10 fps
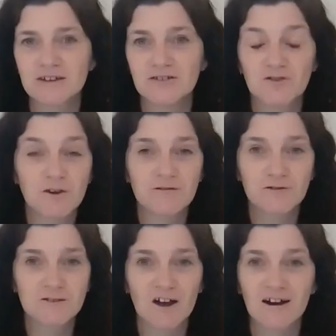a
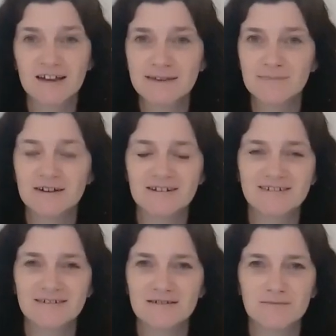joyful time,
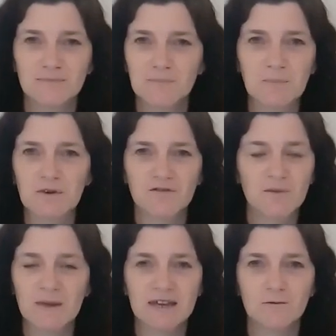but for
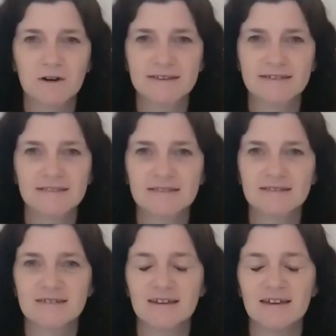me it
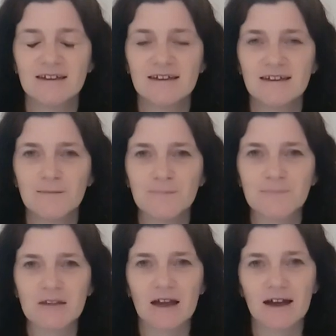wasn't.
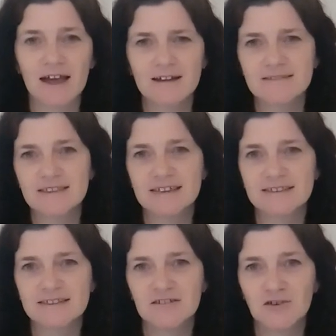I had
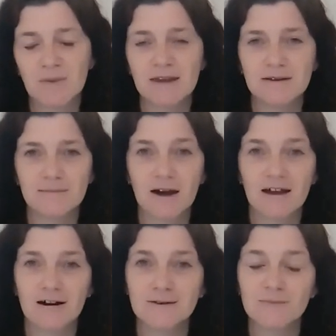this new baby in my
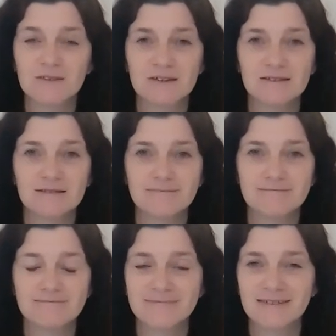arms and
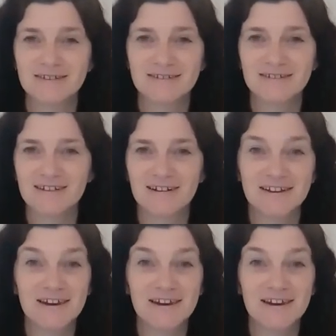I